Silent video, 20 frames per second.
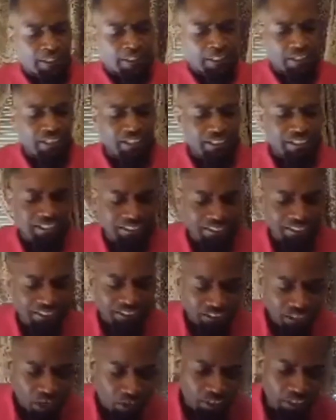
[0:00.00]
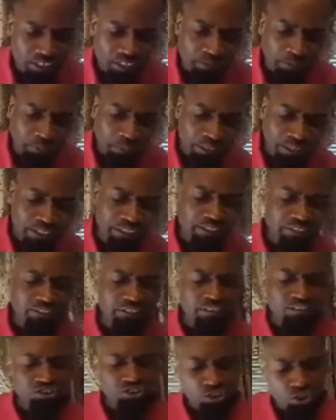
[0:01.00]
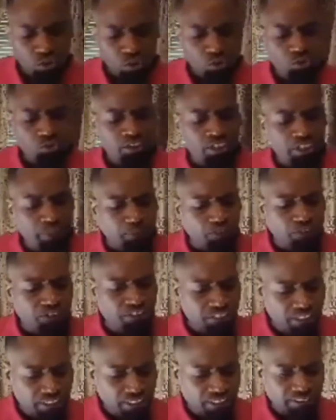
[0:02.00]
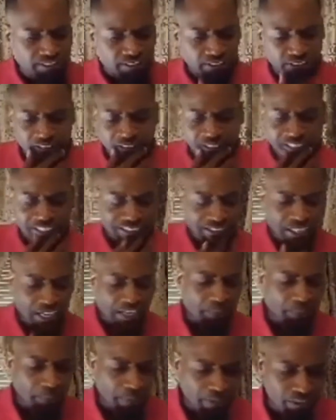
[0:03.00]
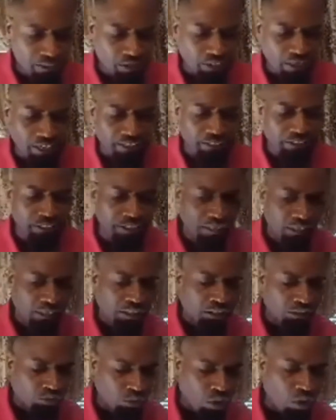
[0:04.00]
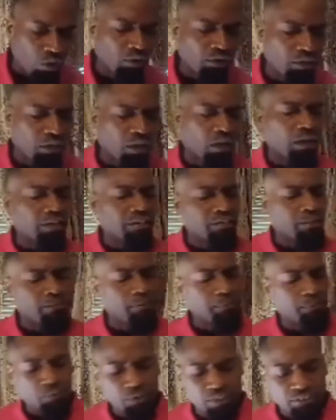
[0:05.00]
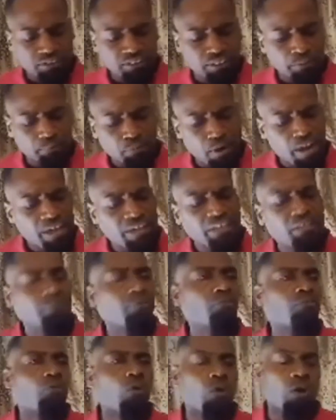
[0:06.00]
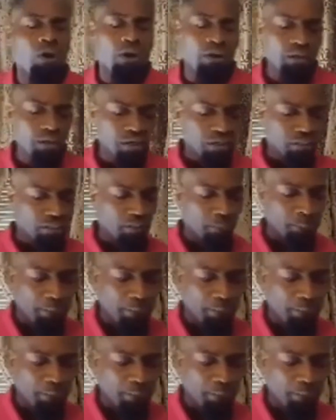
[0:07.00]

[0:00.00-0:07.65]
he, he saw that it pleased the Jews and he proceeded to take Peter and throw uh, him in prison and bring him before the